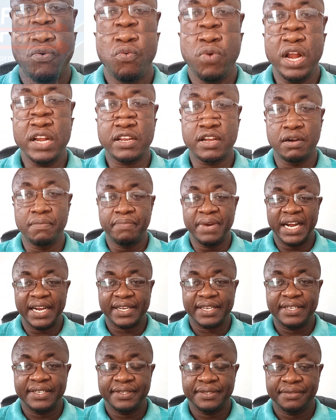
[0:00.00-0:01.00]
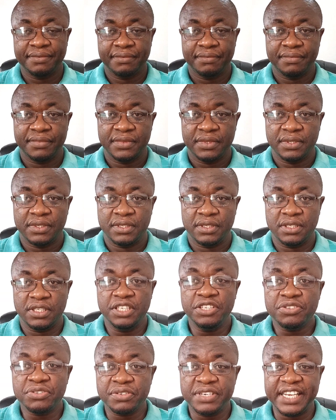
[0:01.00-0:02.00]
Welcome back.
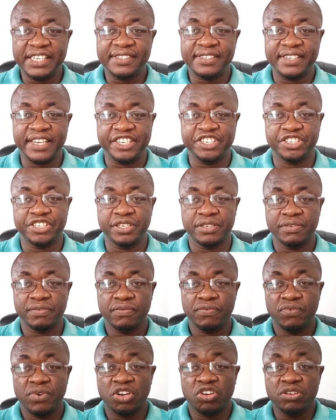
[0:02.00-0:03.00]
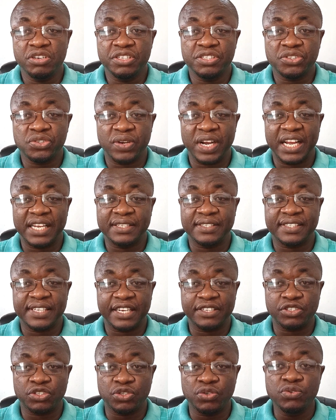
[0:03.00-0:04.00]
In today's session, we're going to
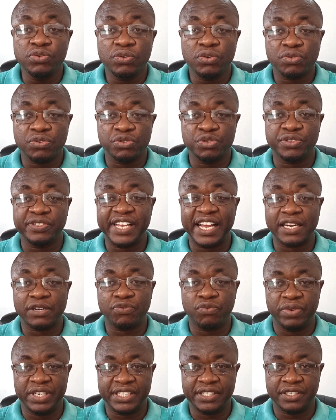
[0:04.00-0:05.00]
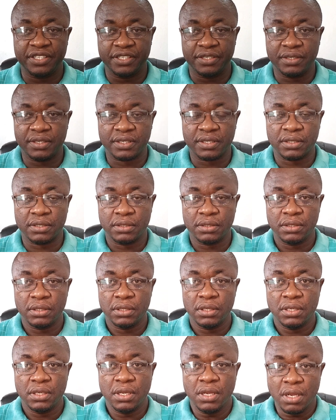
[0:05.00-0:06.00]
answer 2 crucial questions.
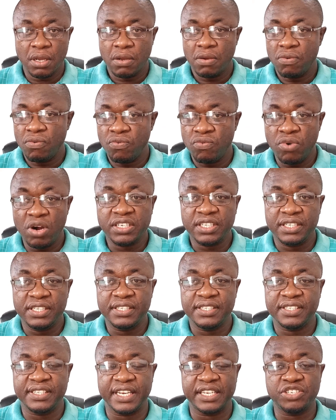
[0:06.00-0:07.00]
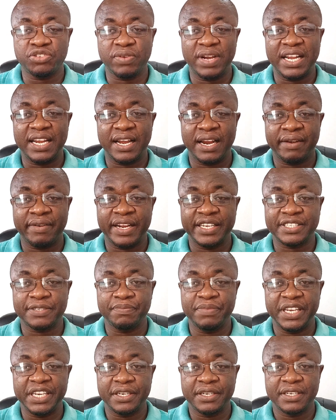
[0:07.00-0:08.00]
What is sexual
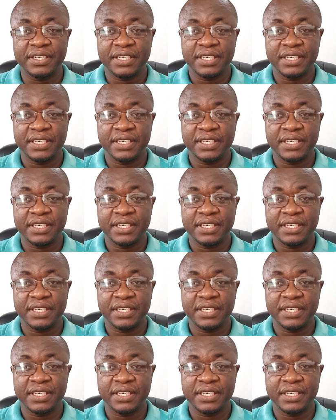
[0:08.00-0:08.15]
harassment,